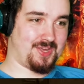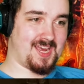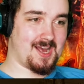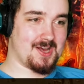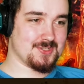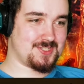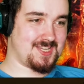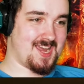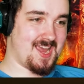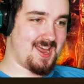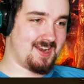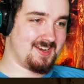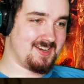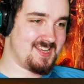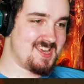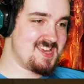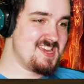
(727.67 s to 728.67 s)
the Gauss
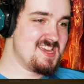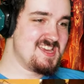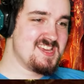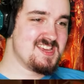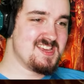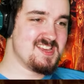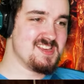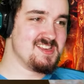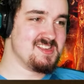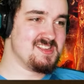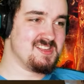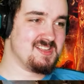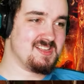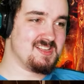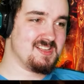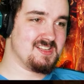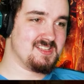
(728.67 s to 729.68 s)
Cannon.
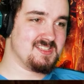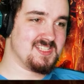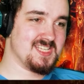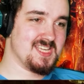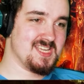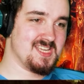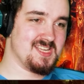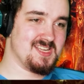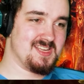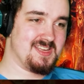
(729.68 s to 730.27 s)
Easy.